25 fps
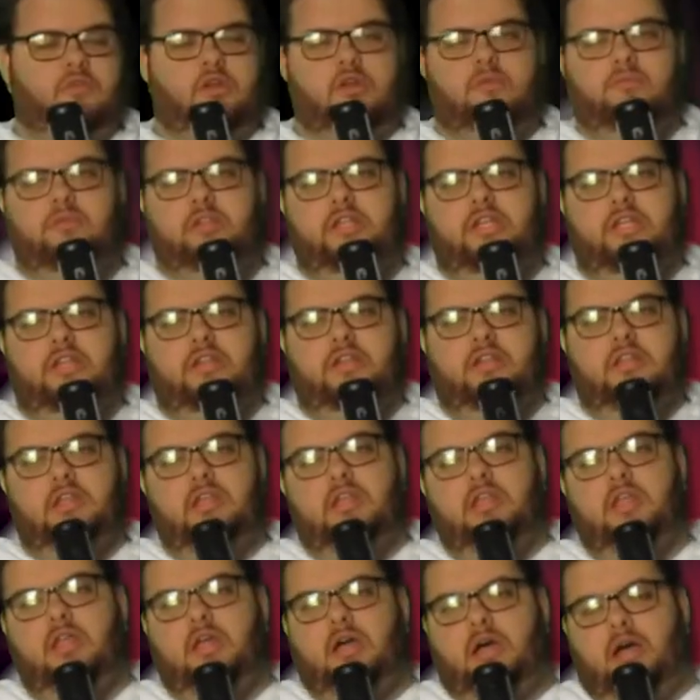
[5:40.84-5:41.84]
completing
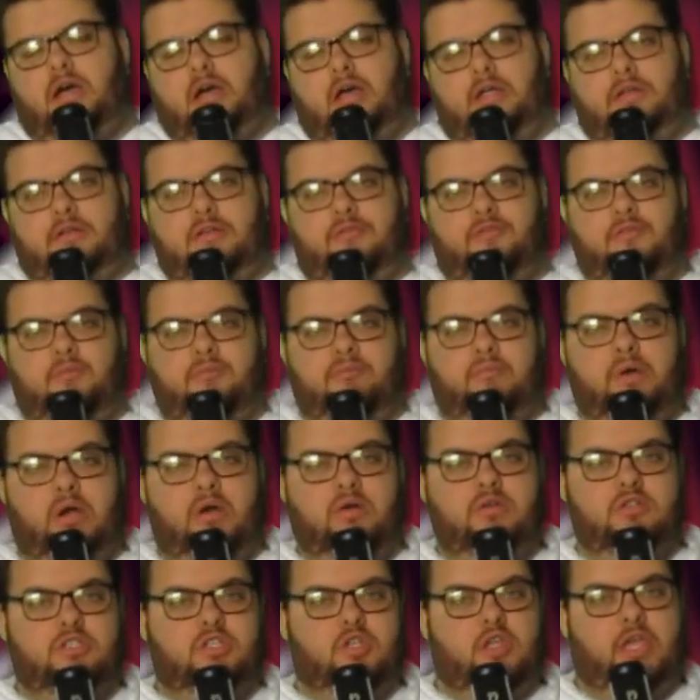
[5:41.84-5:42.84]
the different
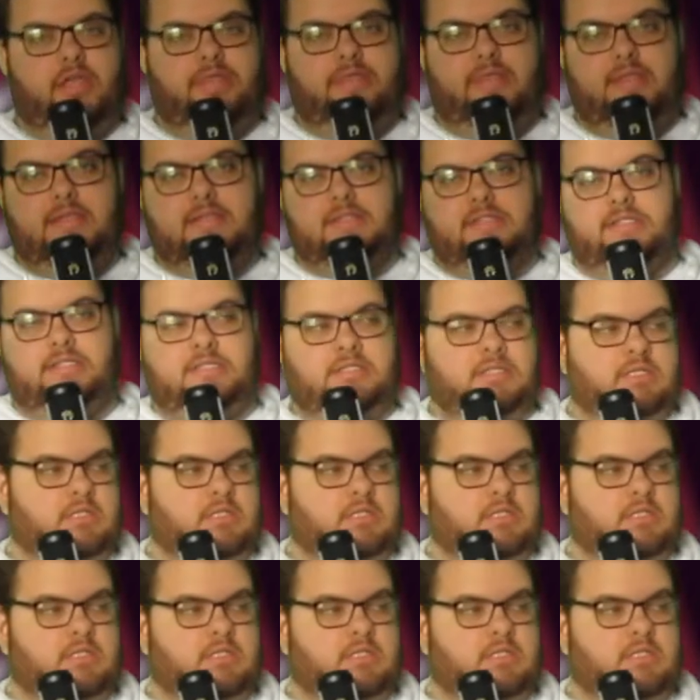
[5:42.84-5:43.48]
modes, you get these